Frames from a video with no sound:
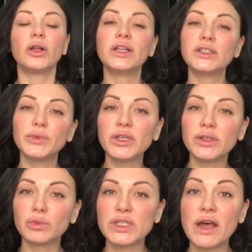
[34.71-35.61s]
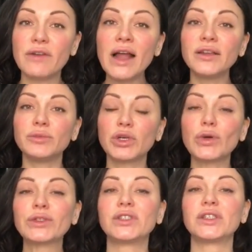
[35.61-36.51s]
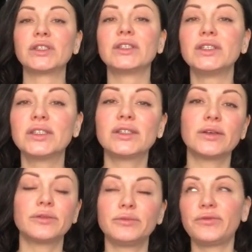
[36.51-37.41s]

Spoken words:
Let's begin with Navalny, because it's a